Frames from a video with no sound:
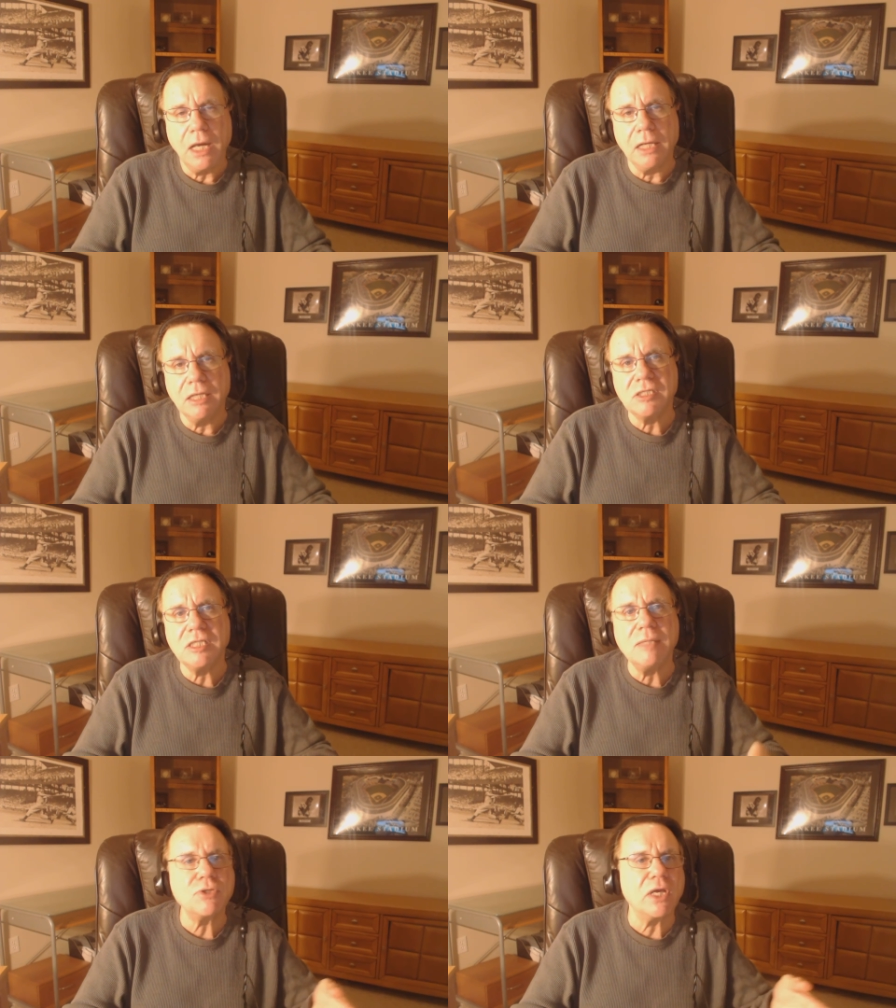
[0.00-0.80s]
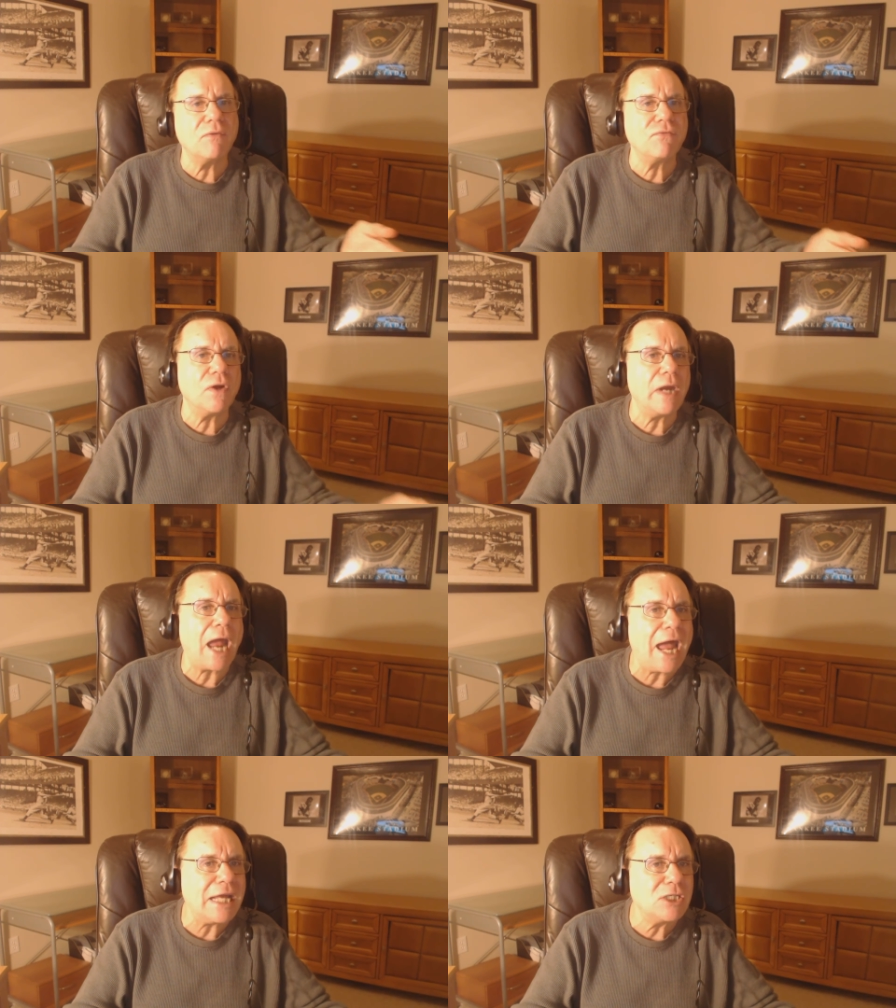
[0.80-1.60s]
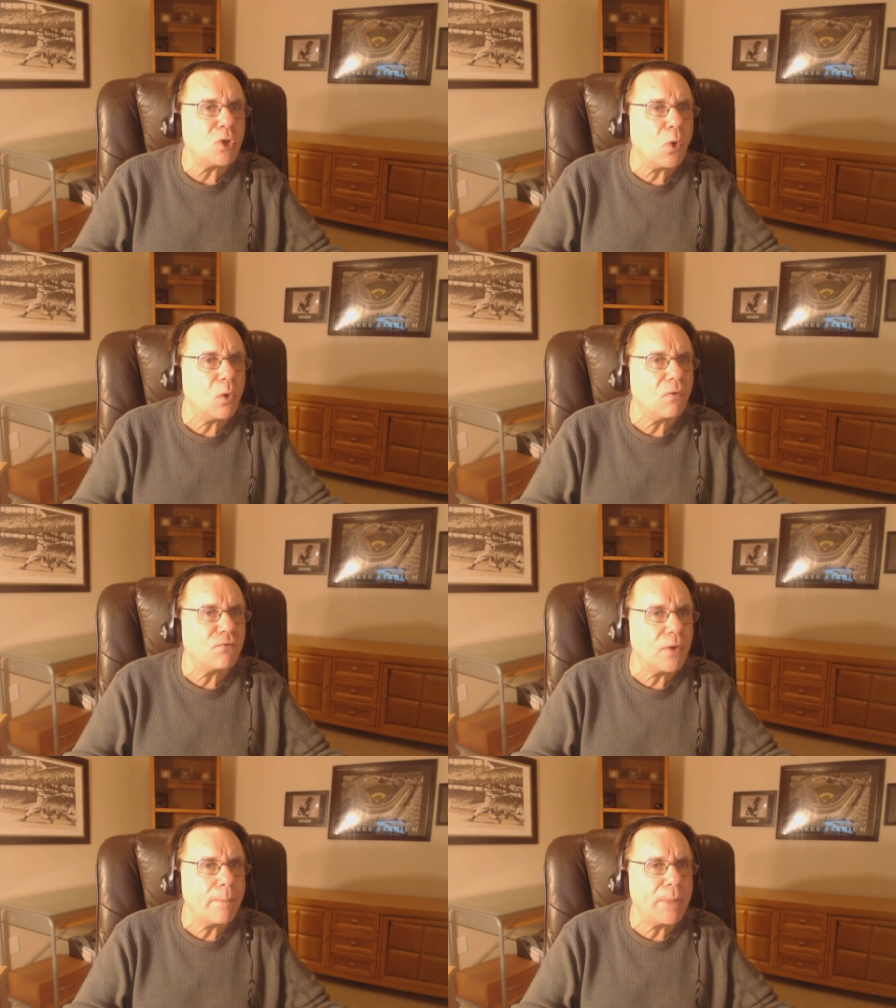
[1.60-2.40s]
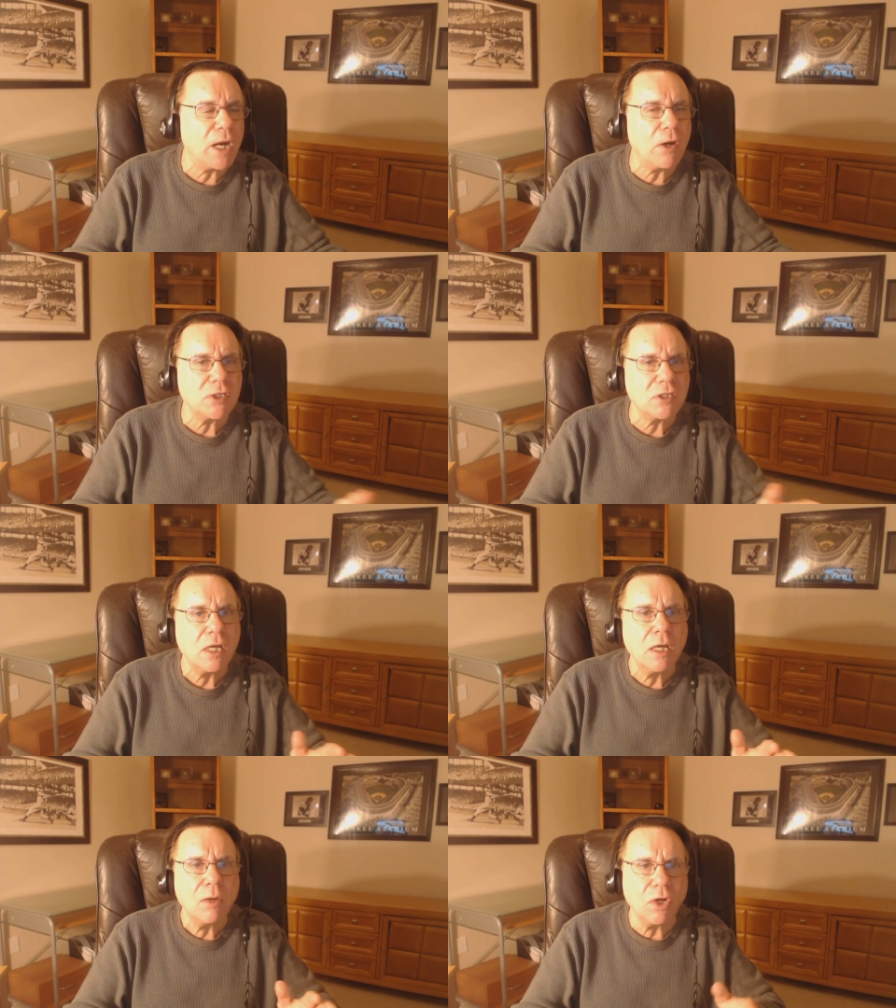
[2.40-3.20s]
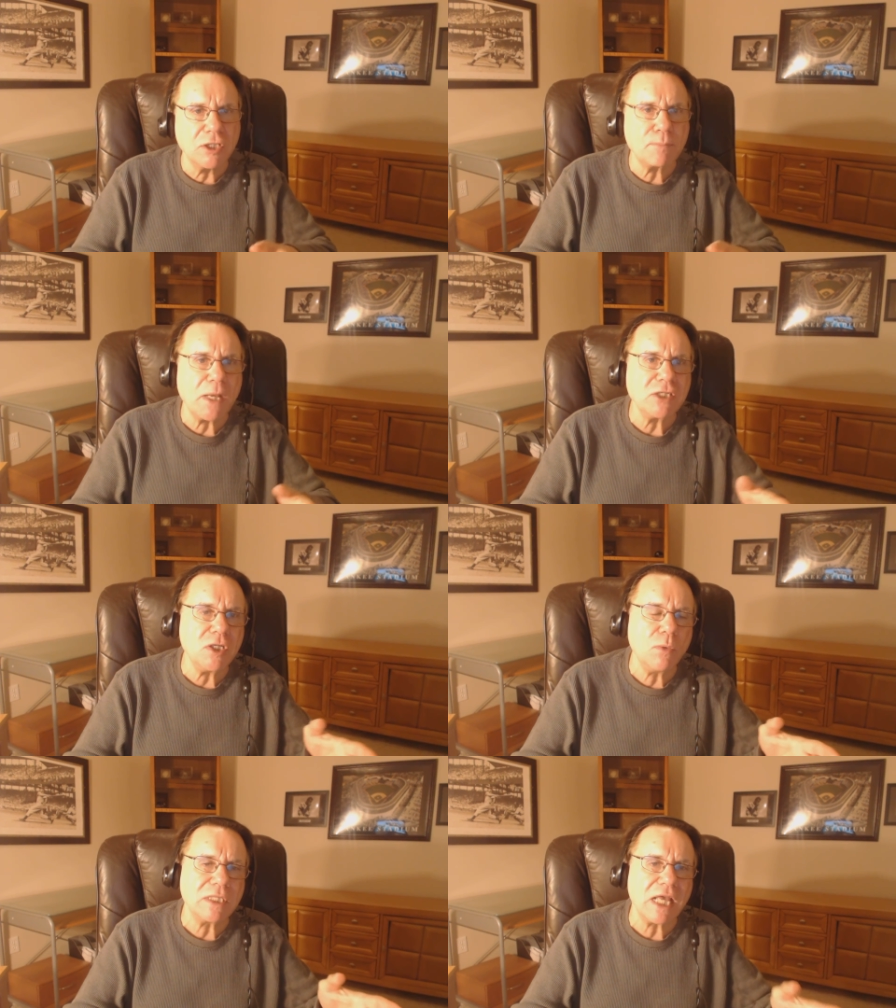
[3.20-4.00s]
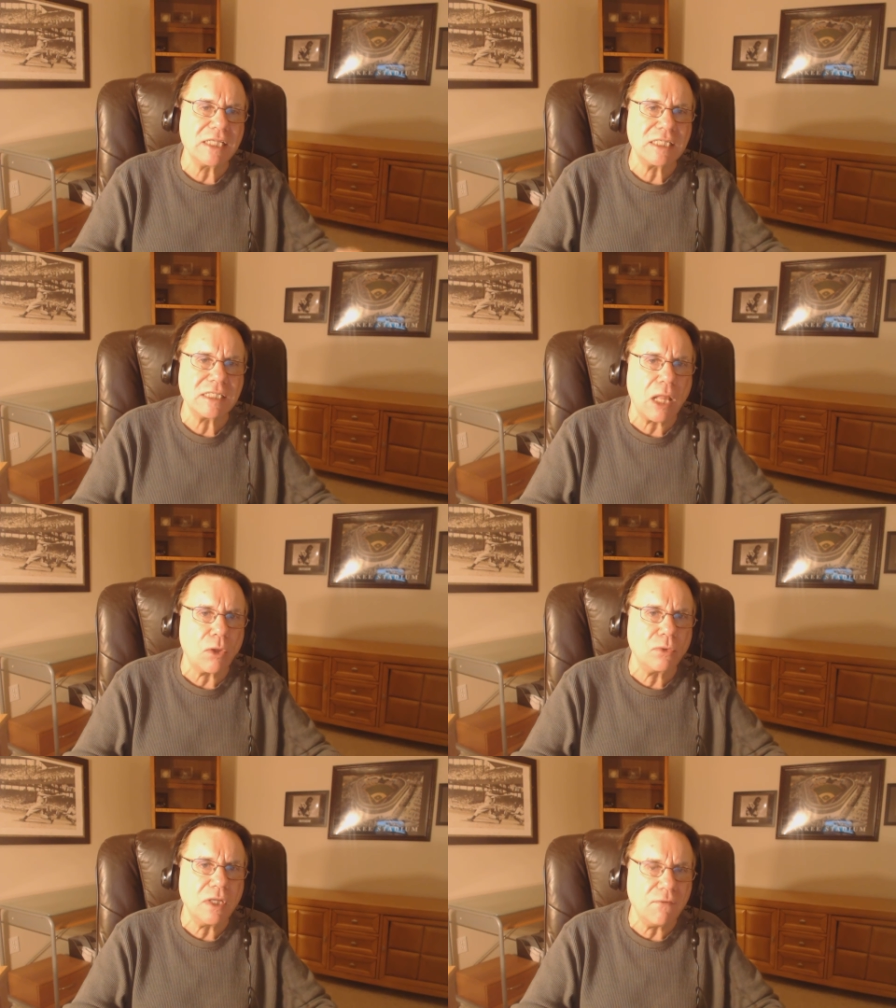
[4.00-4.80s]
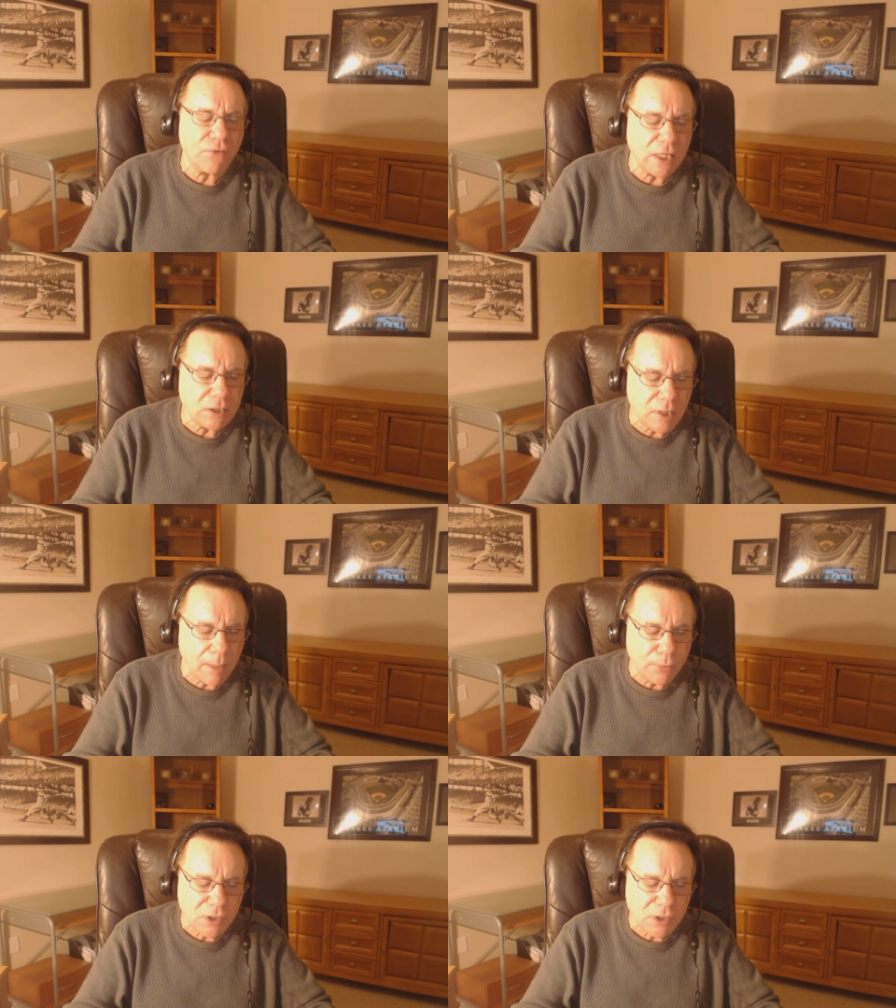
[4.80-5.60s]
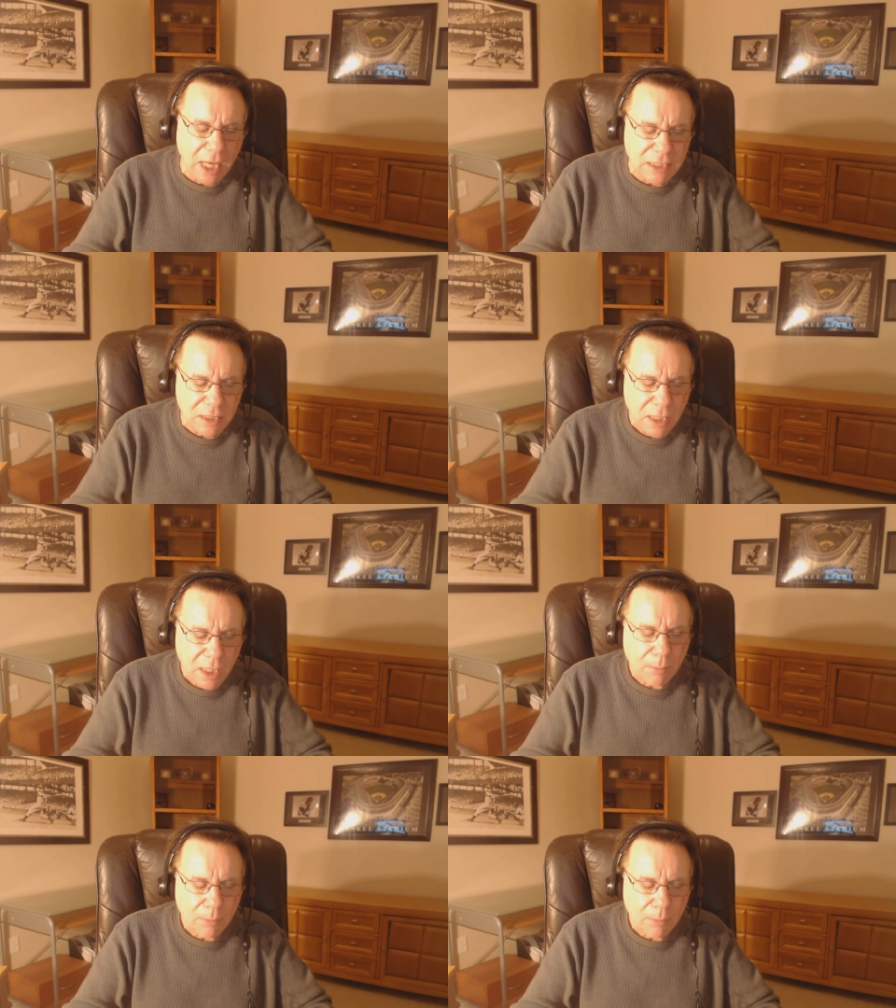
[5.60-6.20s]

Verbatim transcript: And this seems like a very high total for the Bears, especially with that stellar defense they possess.